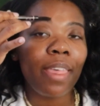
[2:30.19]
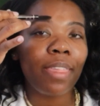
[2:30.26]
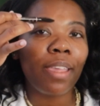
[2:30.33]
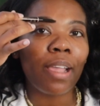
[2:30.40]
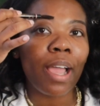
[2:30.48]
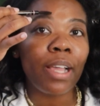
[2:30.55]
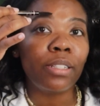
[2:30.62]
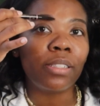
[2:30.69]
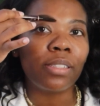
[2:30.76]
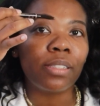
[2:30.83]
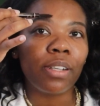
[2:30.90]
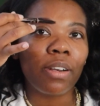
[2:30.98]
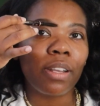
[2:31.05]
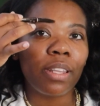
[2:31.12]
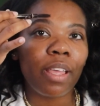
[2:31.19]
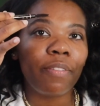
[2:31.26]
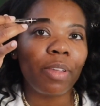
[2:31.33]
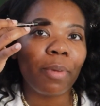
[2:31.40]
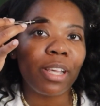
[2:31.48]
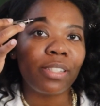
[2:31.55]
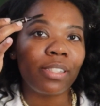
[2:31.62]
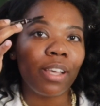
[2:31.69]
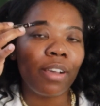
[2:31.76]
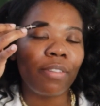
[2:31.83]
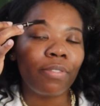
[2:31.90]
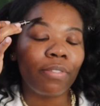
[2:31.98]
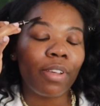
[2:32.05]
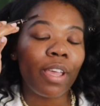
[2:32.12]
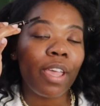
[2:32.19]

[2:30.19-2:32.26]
think I just started loving myself,